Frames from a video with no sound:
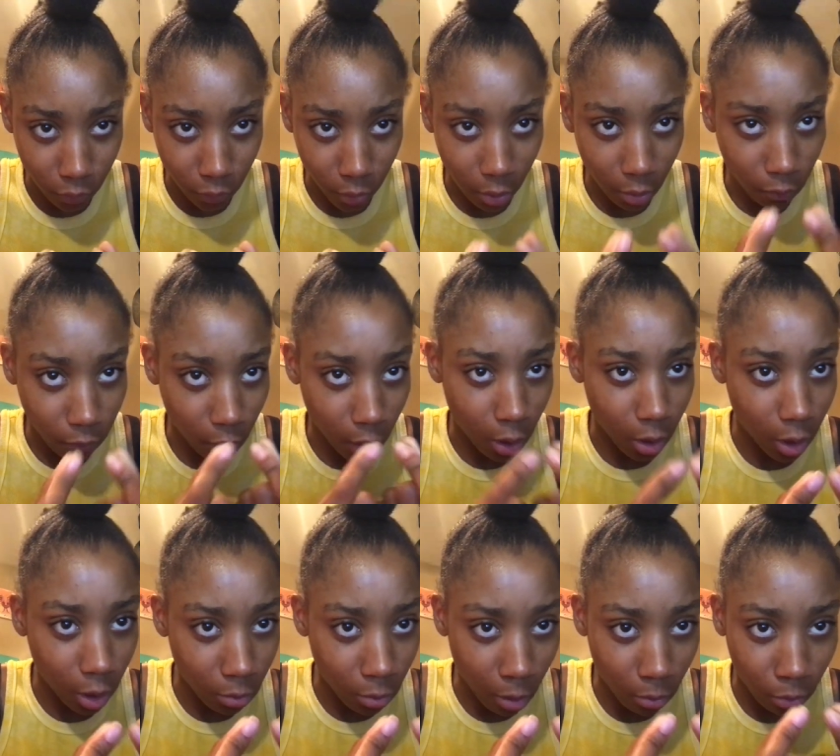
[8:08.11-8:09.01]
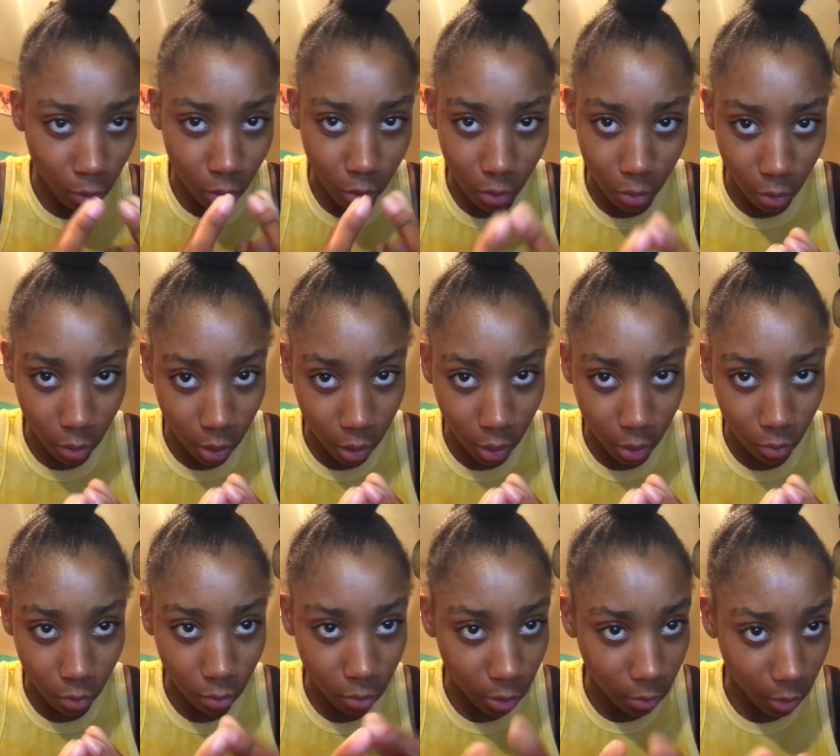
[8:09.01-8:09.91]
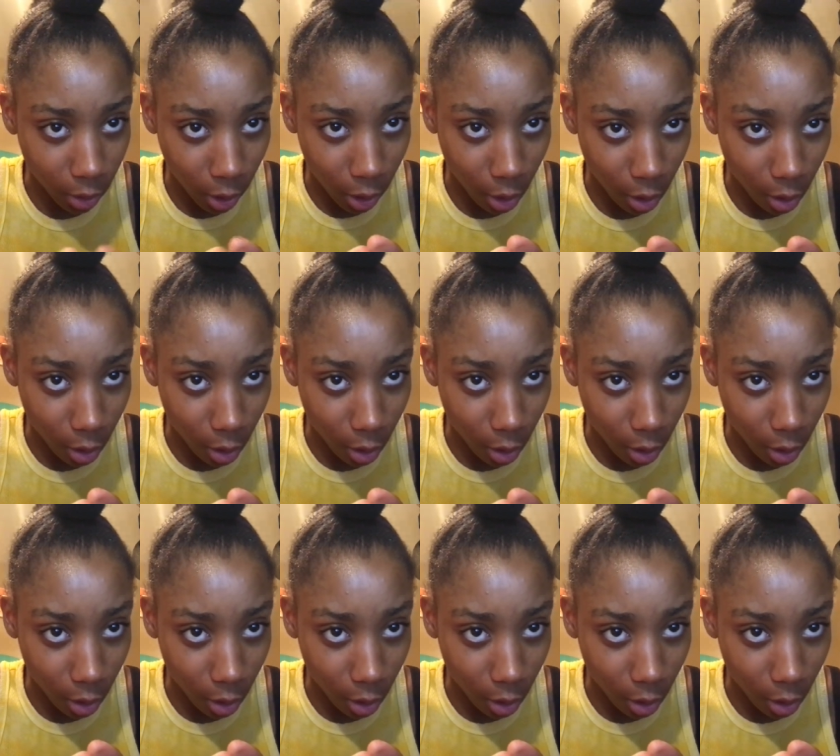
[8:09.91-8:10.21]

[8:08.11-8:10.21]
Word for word: And if I am, I'm recording. Remember that,